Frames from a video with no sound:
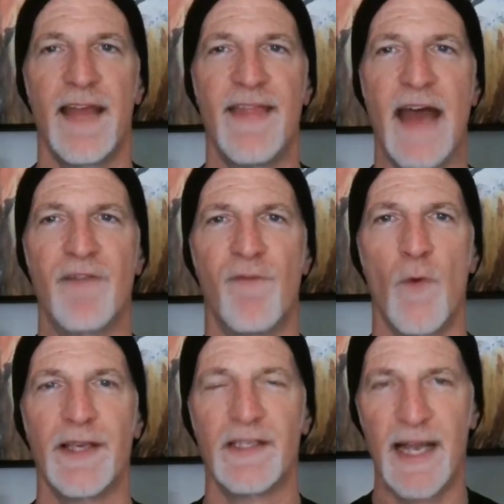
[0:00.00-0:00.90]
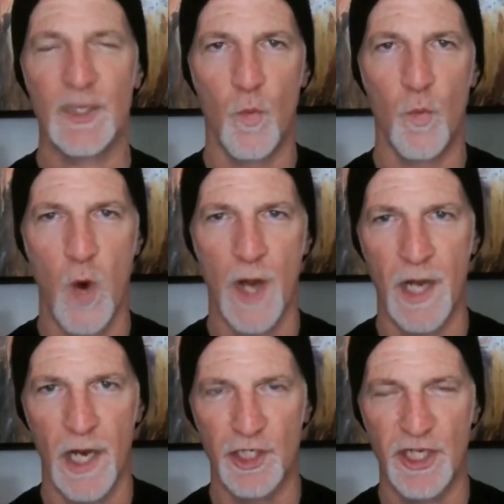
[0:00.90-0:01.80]
that voice has one
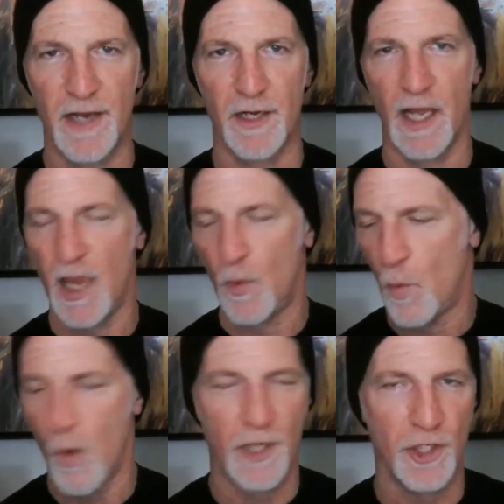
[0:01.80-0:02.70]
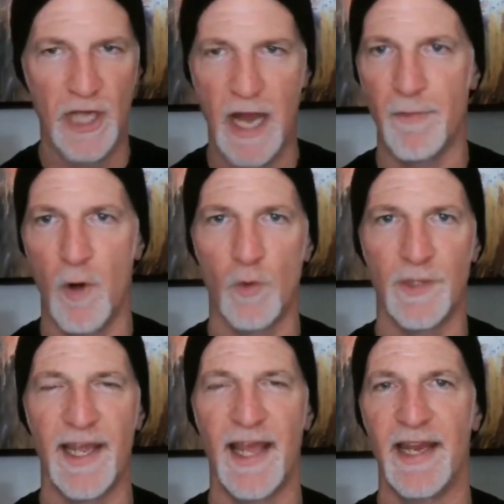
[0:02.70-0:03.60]
agenda and one job
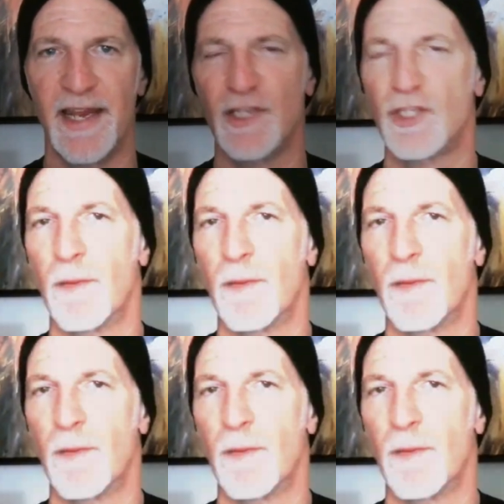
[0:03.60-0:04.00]
only, and it is to